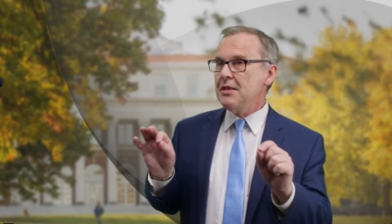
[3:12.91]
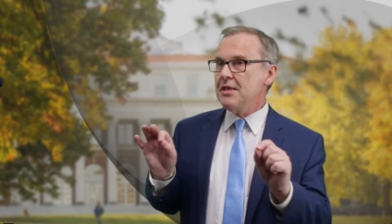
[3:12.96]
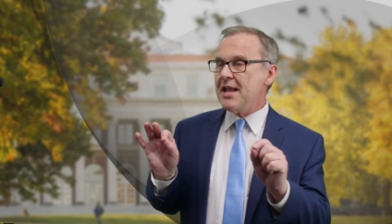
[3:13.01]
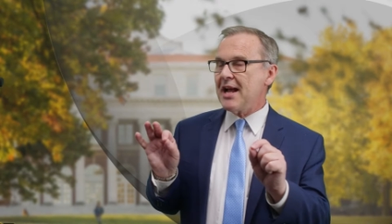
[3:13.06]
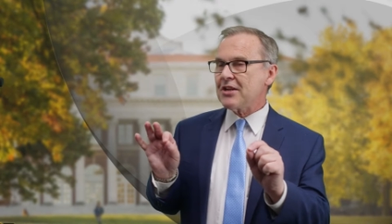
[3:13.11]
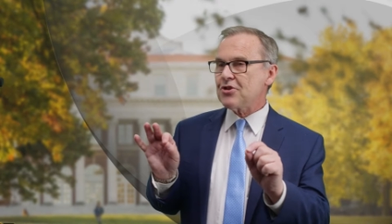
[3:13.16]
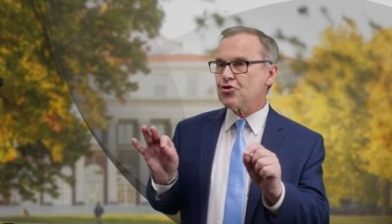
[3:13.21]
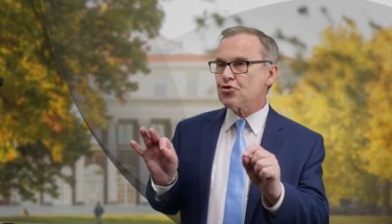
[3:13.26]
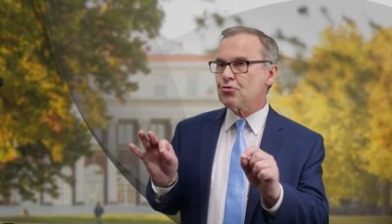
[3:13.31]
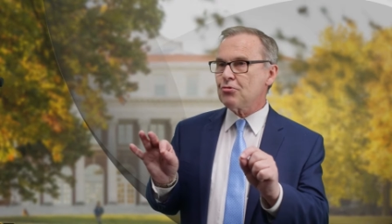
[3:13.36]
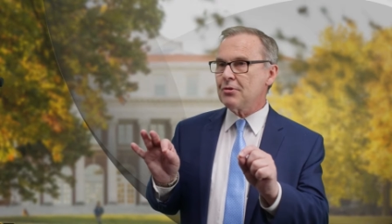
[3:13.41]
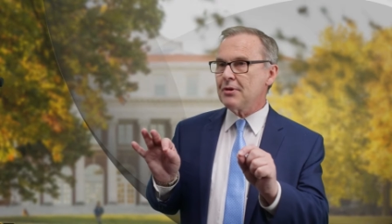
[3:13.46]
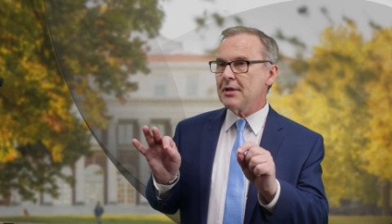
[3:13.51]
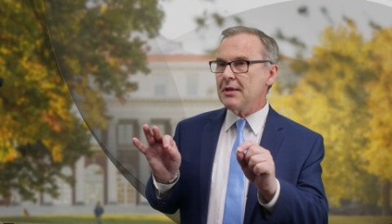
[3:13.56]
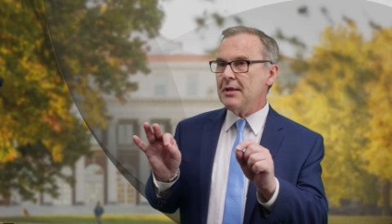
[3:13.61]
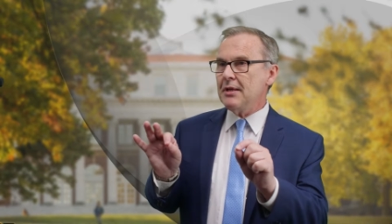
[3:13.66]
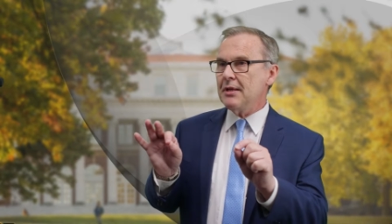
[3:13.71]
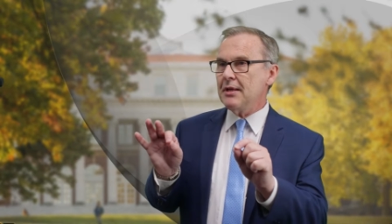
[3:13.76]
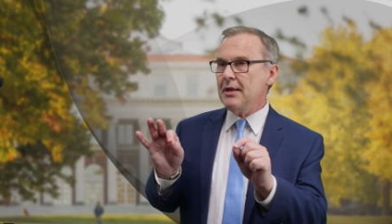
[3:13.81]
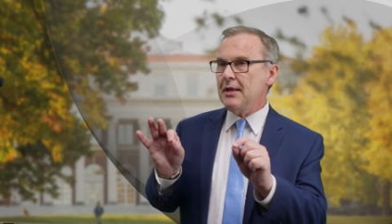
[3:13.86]

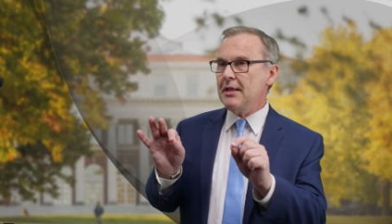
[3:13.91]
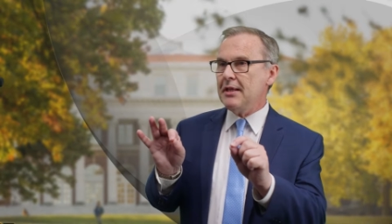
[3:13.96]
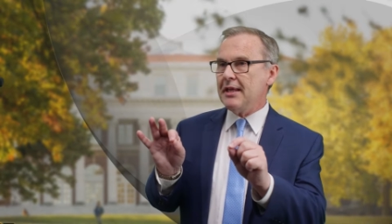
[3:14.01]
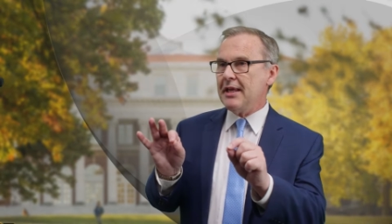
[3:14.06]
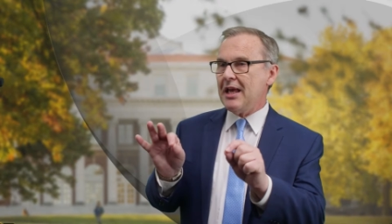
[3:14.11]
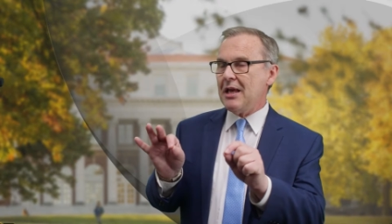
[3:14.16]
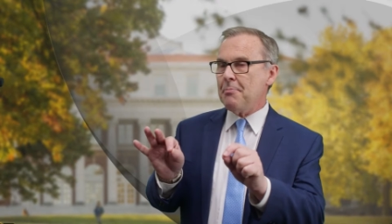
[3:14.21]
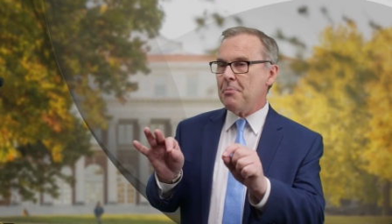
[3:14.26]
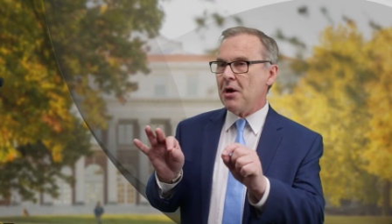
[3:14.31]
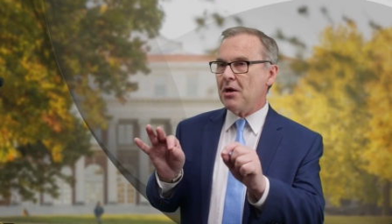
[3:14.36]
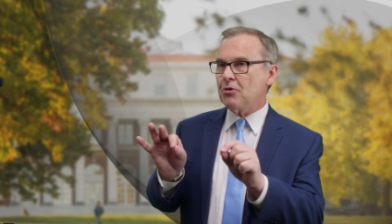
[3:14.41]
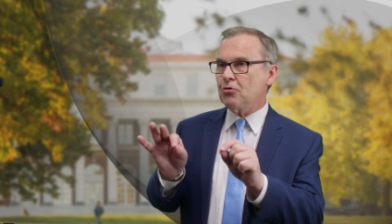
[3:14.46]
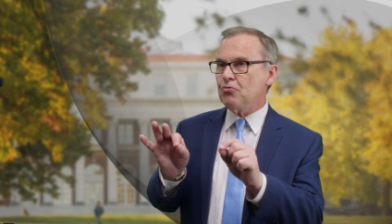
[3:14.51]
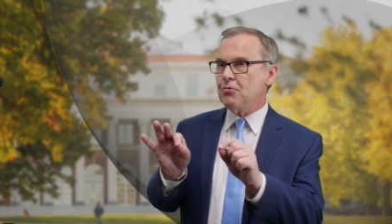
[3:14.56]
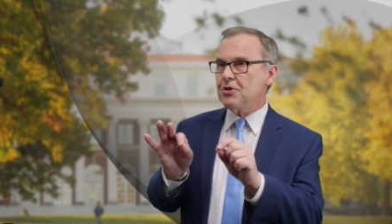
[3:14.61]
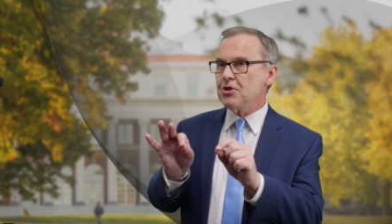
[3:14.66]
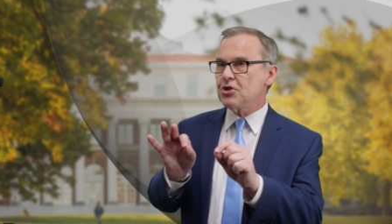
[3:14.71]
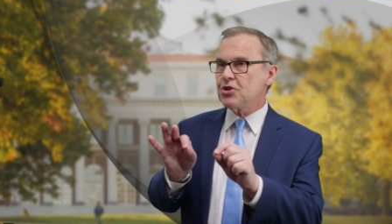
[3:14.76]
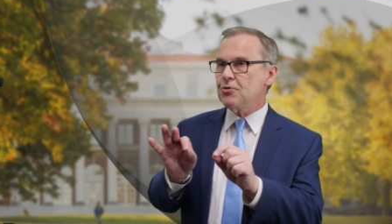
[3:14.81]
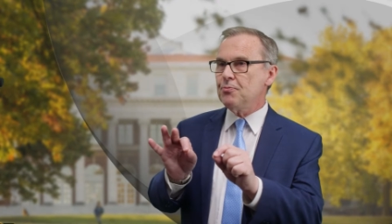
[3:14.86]
naturally it came
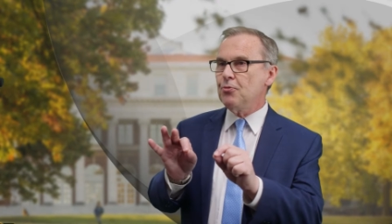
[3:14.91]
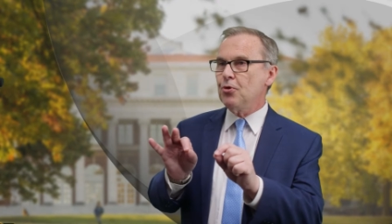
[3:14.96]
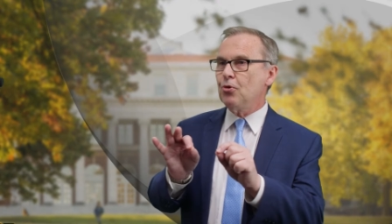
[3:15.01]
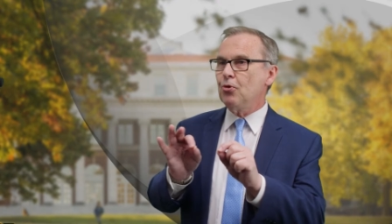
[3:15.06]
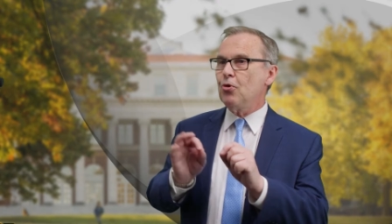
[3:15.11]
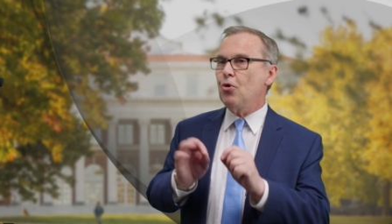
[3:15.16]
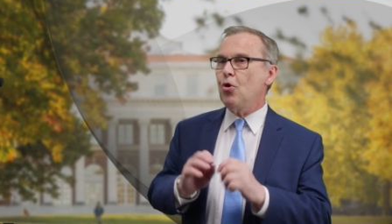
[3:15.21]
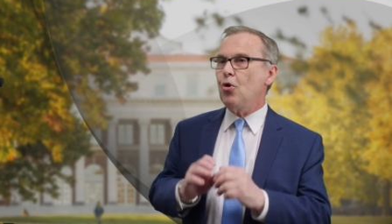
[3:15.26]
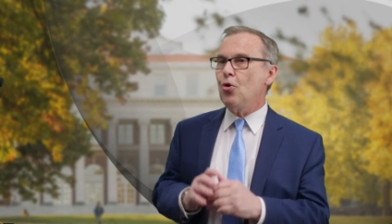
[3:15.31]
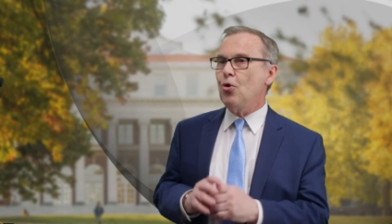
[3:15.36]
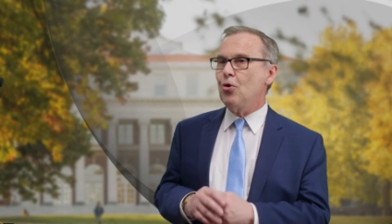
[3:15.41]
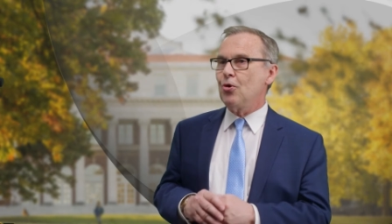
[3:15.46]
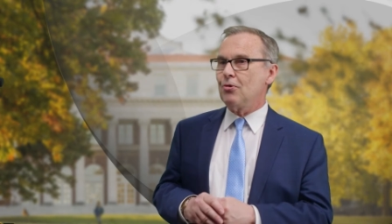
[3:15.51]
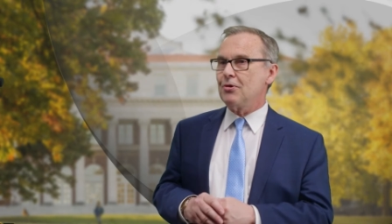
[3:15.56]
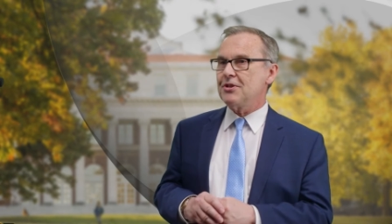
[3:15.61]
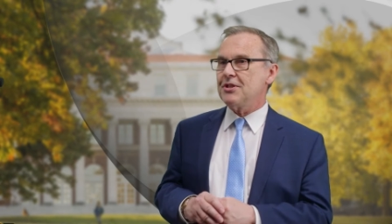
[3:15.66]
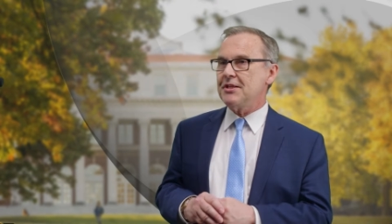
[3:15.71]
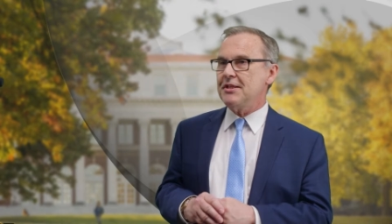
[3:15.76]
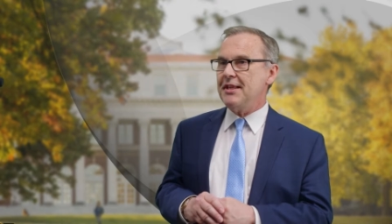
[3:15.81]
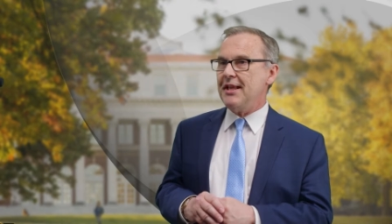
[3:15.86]
out with small
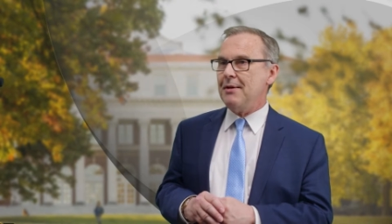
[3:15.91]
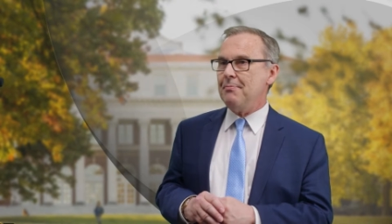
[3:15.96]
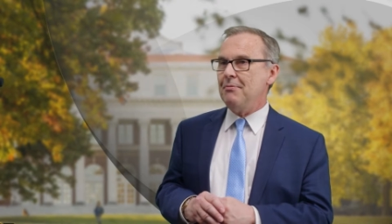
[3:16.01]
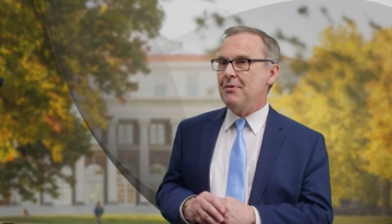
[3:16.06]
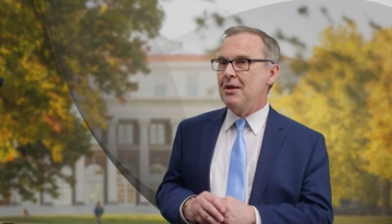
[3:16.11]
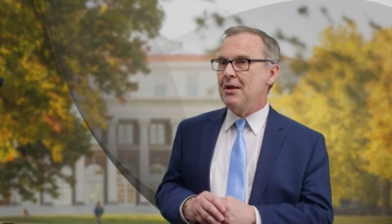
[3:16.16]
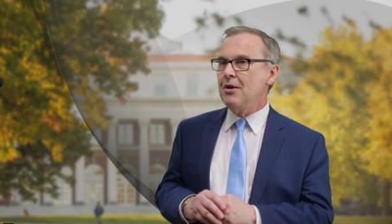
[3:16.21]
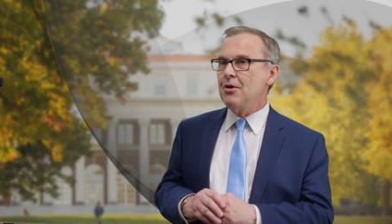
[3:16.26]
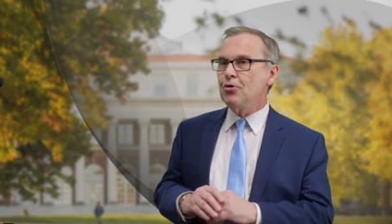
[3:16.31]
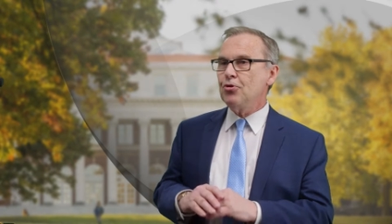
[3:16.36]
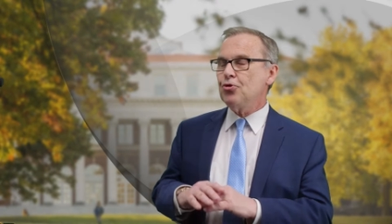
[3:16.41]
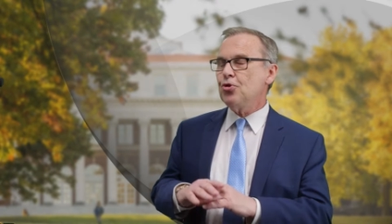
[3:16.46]
holes in them